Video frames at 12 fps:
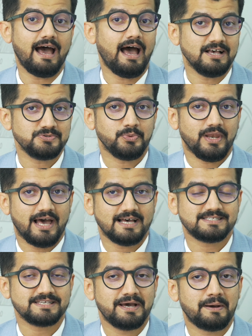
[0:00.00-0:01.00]
as well
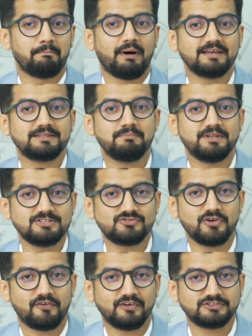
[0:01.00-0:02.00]
as by the
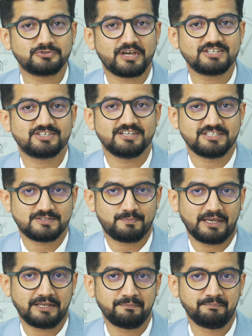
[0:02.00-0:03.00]
Ministry of Education in
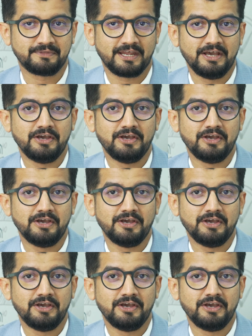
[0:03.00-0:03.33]
Spain.